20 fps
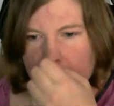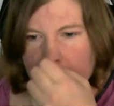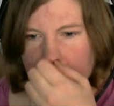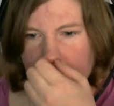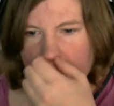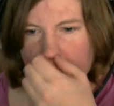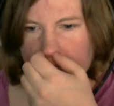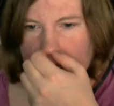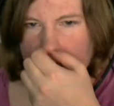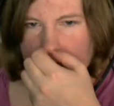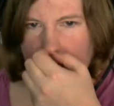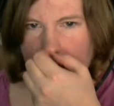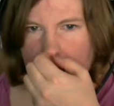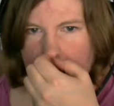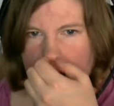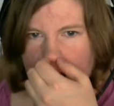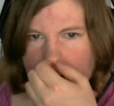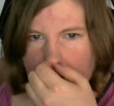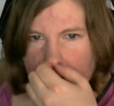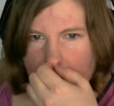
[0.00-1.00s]
It's a
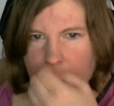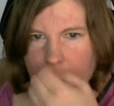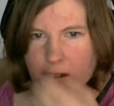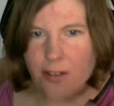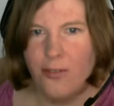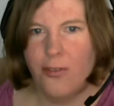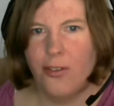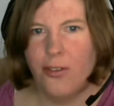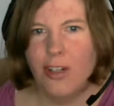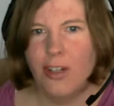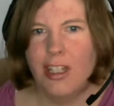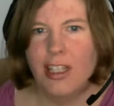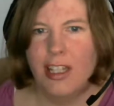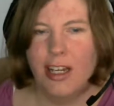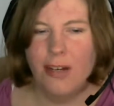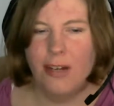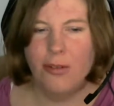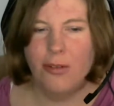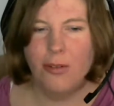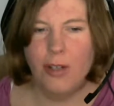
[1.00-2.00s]
decorative one
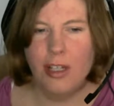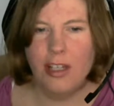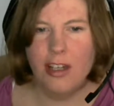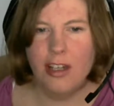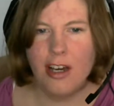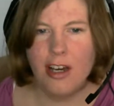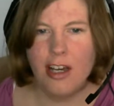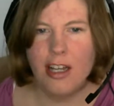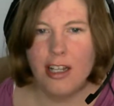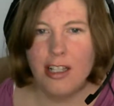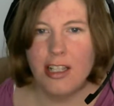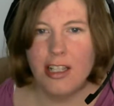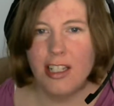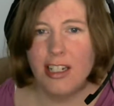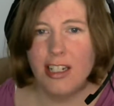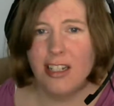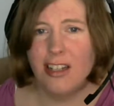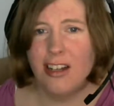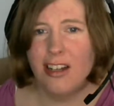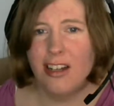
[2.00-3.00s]
that we got. It
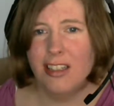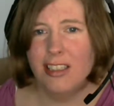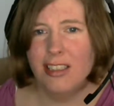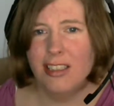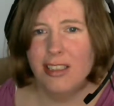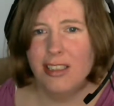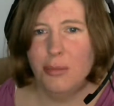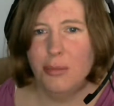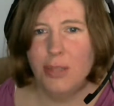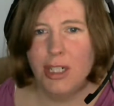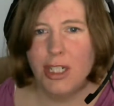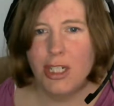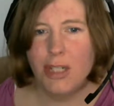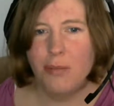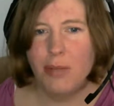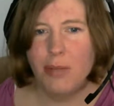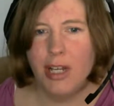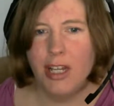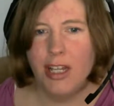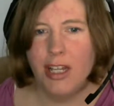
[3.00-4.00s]
didn't cost too much,
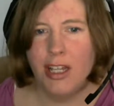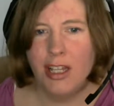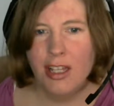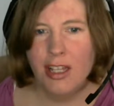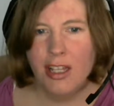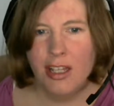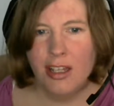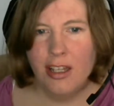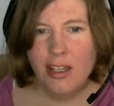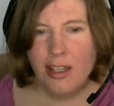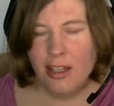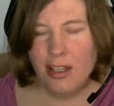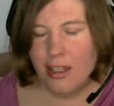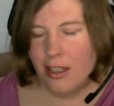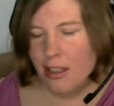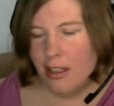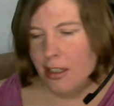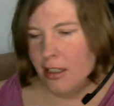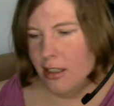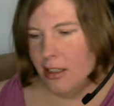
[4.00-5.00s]
but
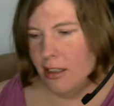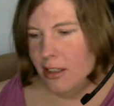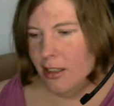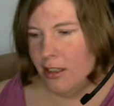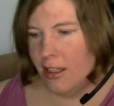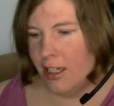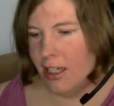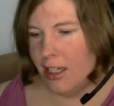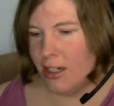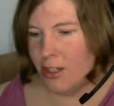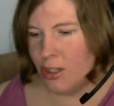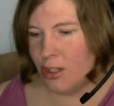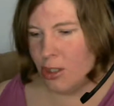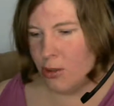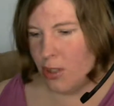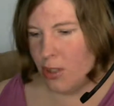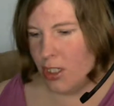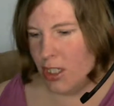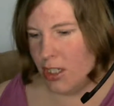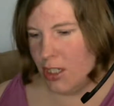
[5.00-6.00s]
you get a
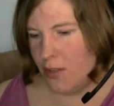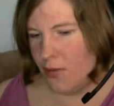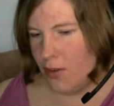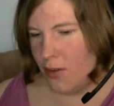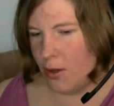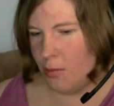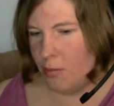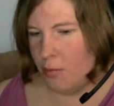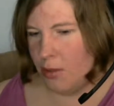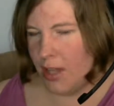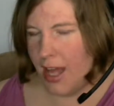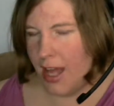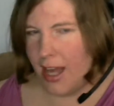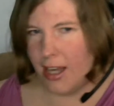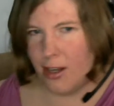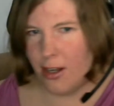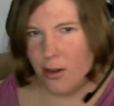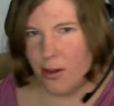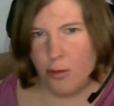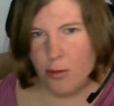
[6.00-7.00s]
choice of a black
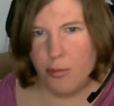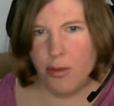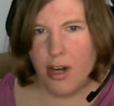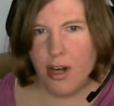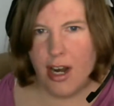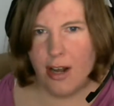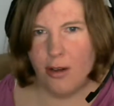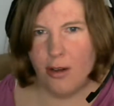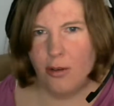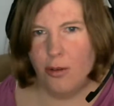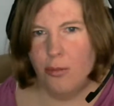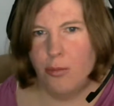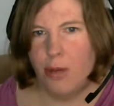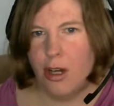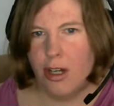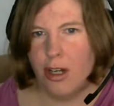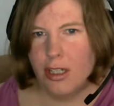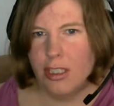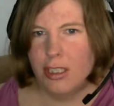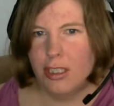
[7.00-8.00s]
or brown
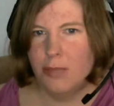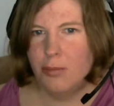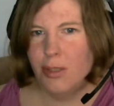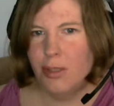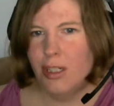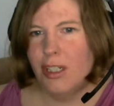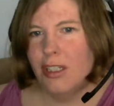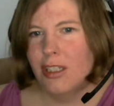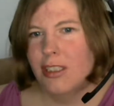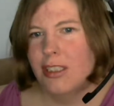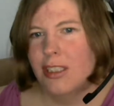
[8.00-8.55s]
box spring.